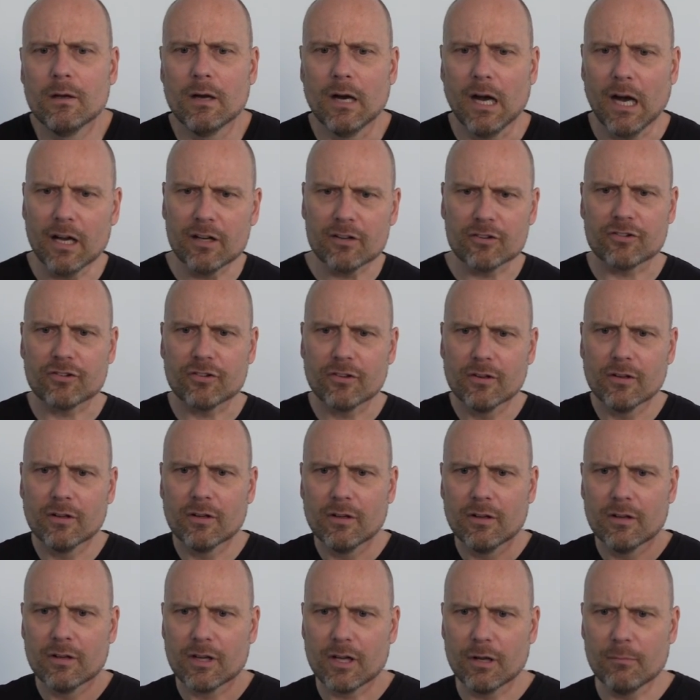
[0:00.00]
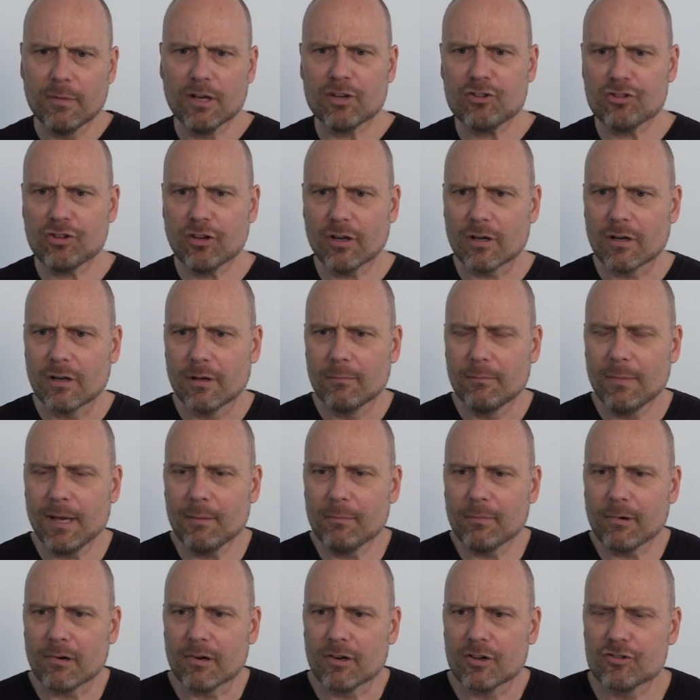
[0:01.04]
Hunt Commission
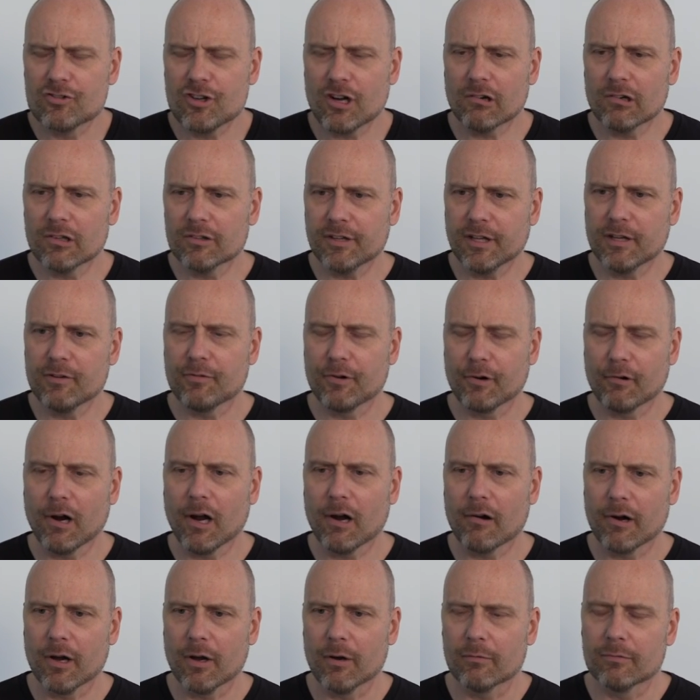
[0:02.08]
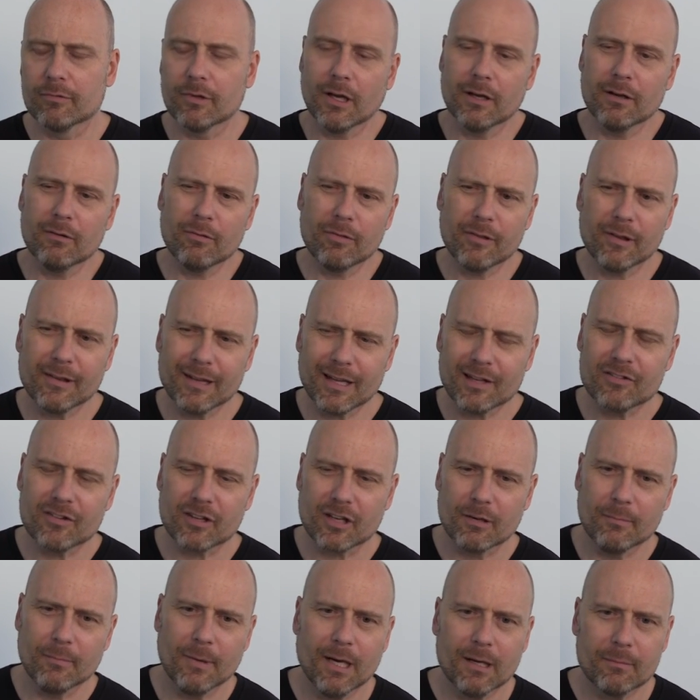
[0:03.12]
member Geraldine Ferraro. I don't think that's a
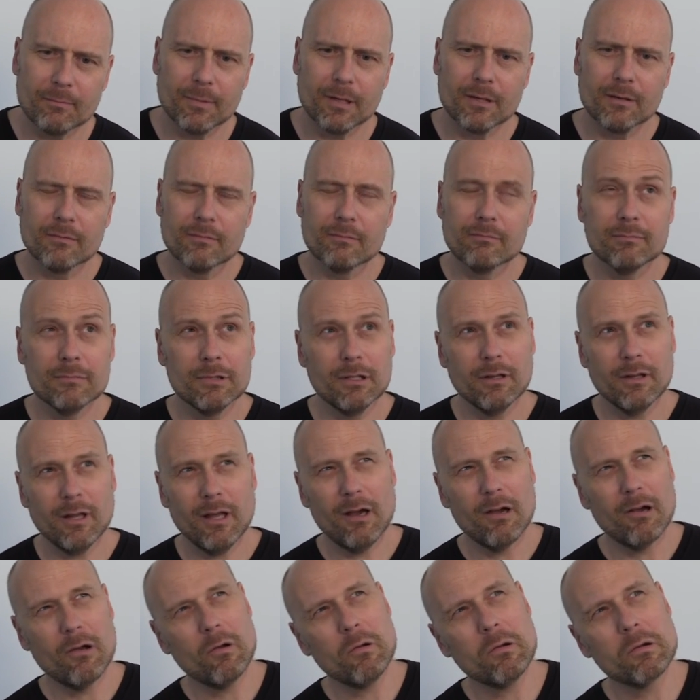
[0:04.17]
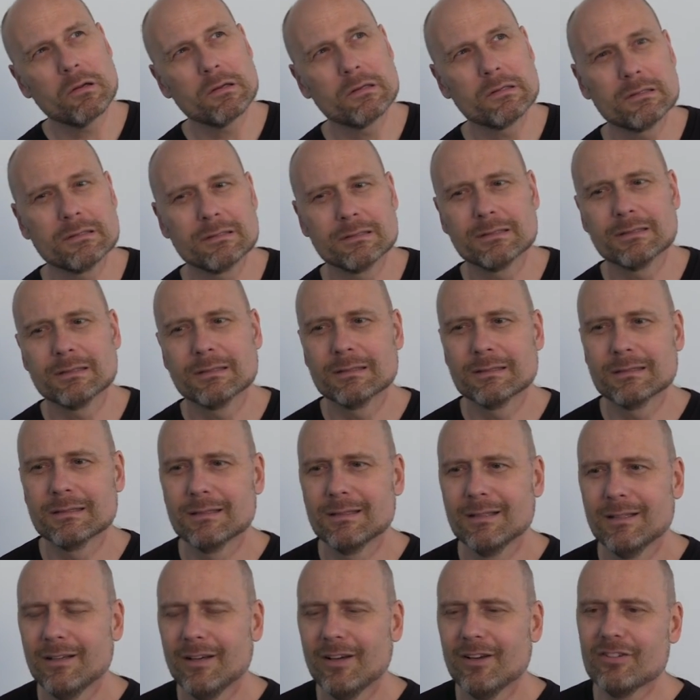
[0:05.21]
commandment, although
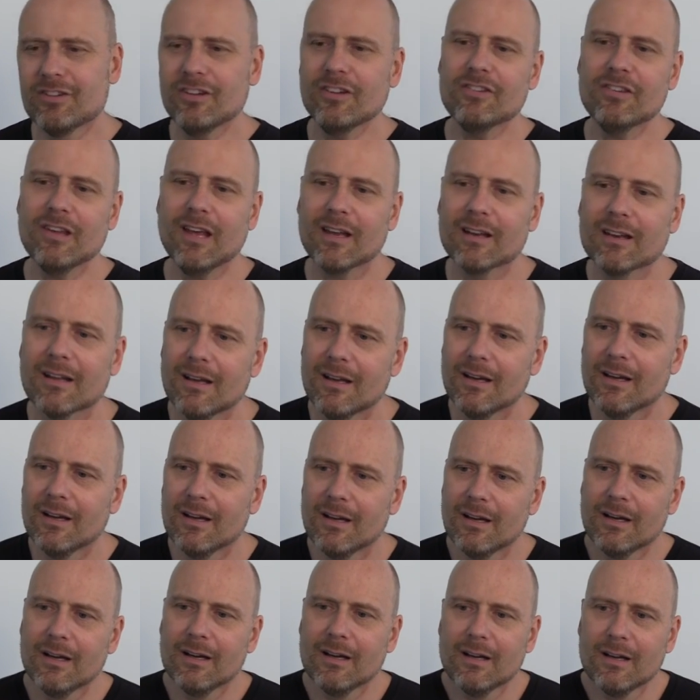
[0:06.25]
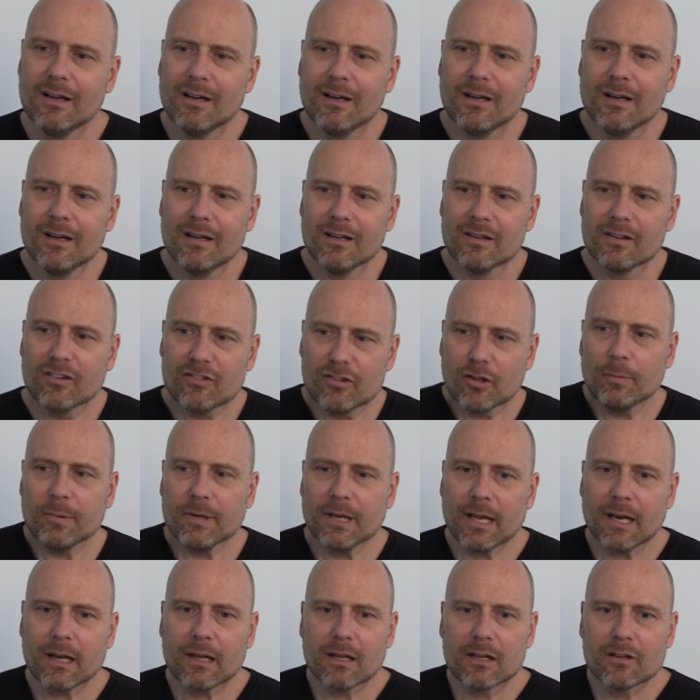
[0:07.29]
she said, "The
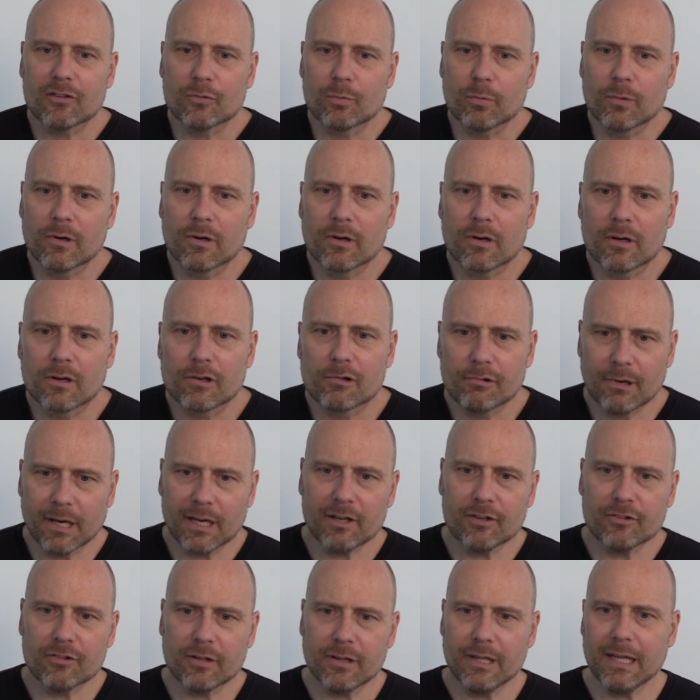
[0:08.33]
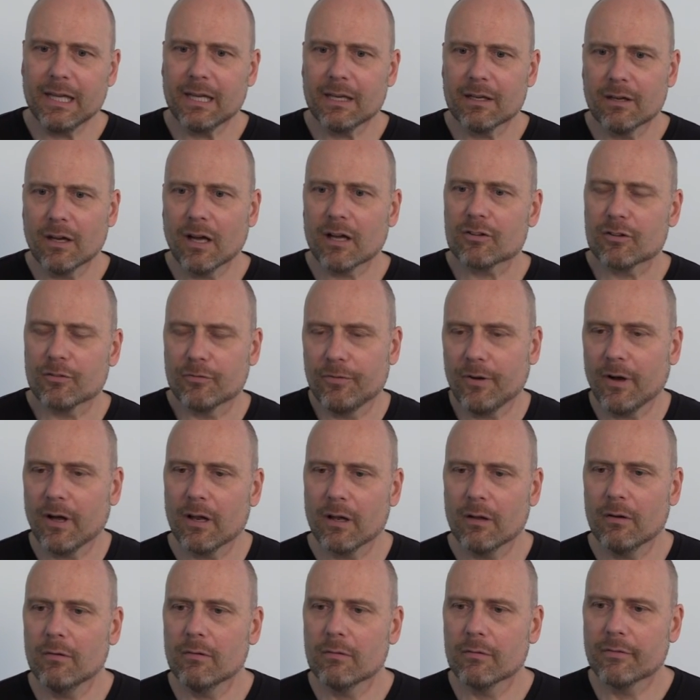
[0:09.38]
superdelegates were created to lead, not to
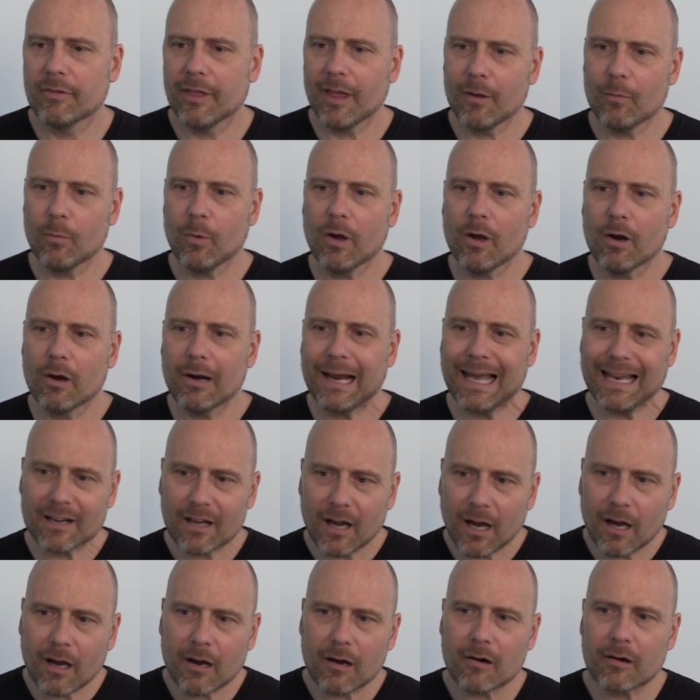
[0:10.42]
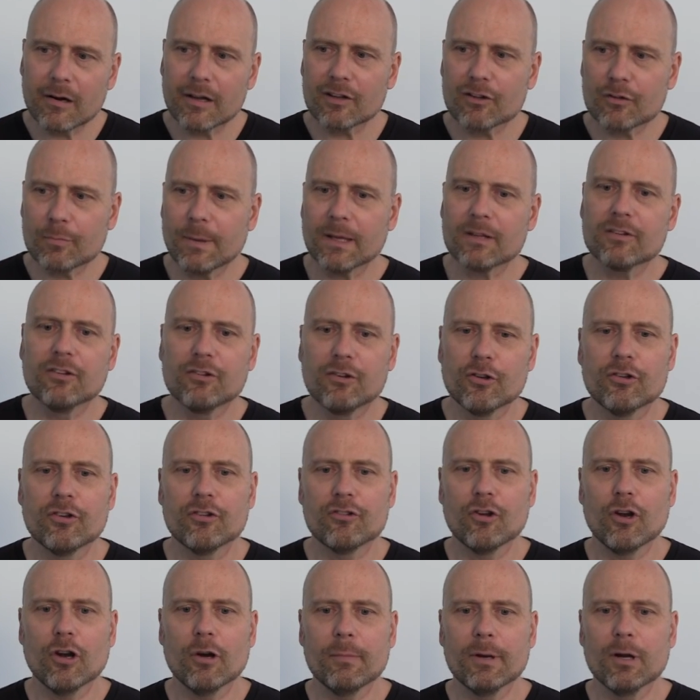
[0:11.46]
follow. They were and are expected to
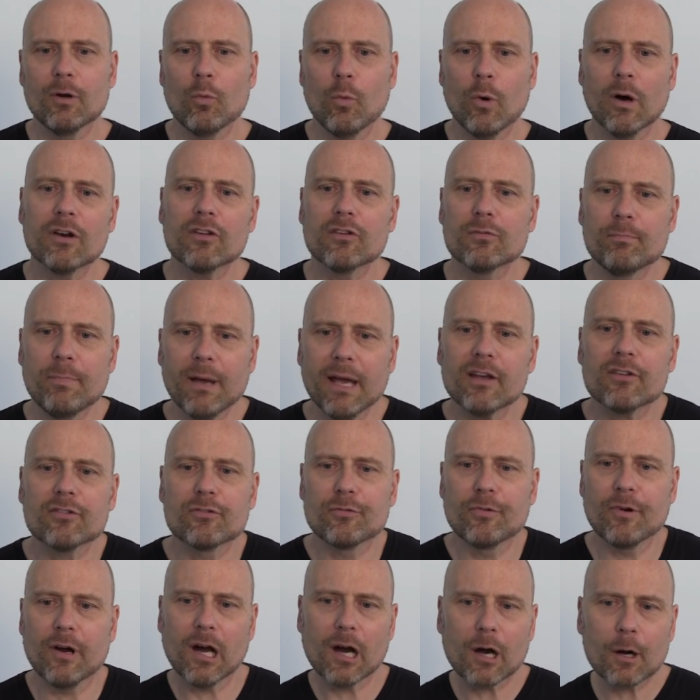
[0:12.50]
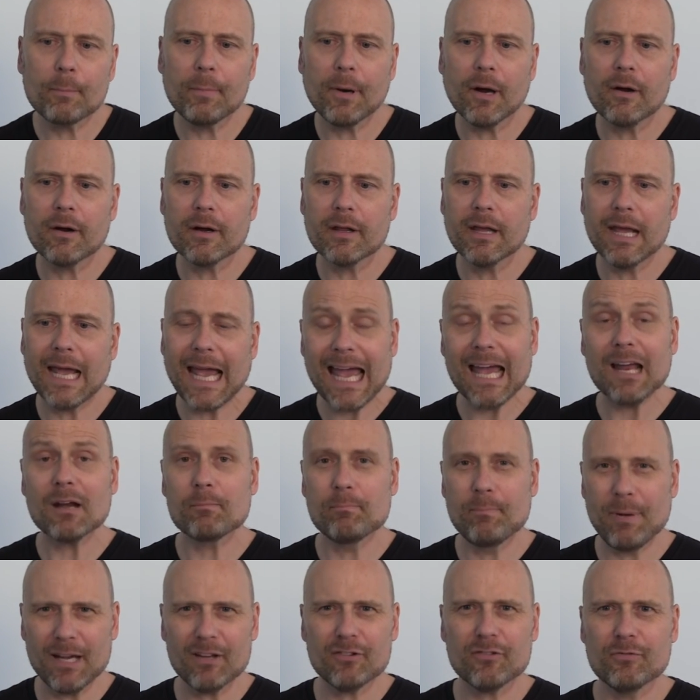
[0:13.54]
determine what is best for our party
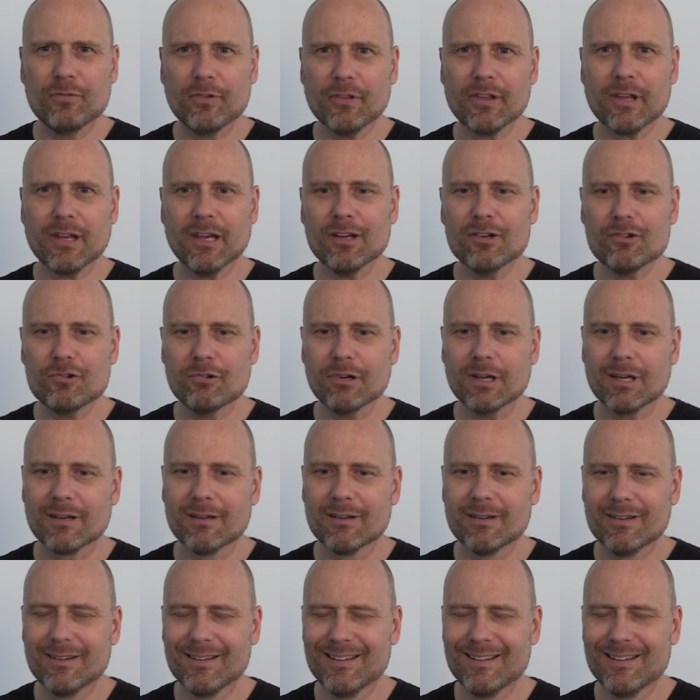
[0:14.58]
and best for the country."